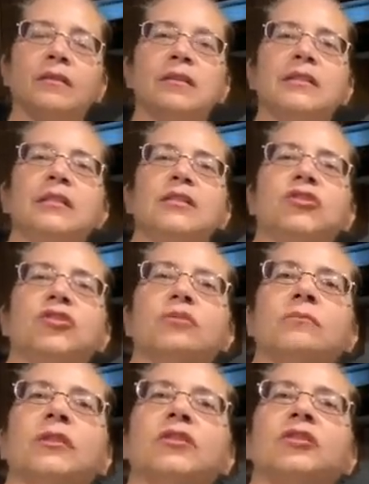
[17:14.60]
Doesn't need
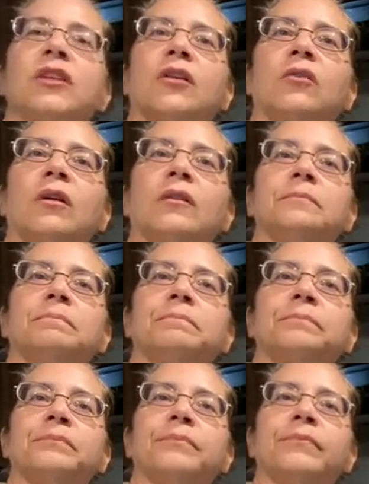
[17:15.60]
too much at all.
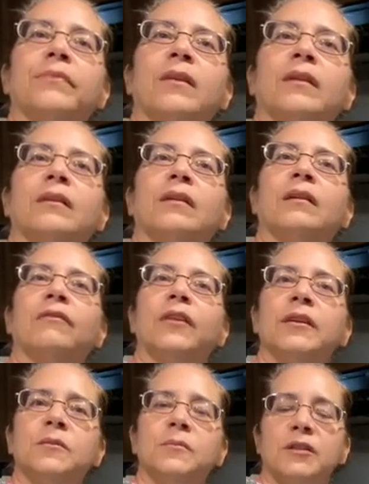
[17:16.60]

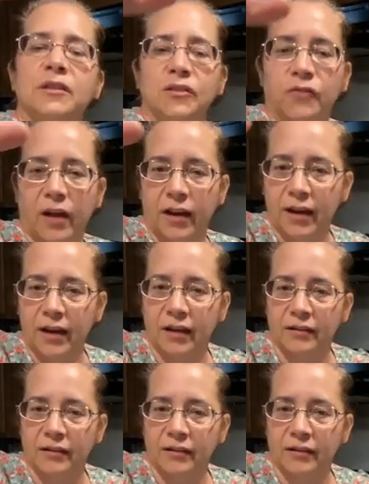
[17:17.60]
Facebook is fine.